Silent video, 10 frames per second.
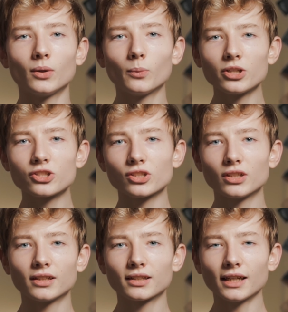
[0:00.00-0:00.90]
which
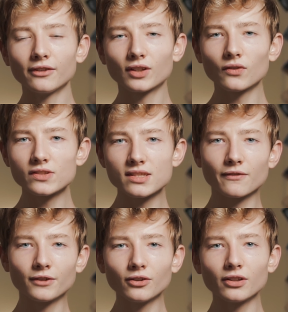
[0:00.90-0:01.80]
kind of gives the
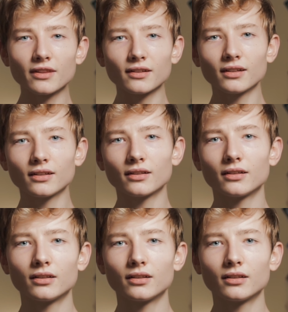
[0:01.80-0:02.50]
viewer the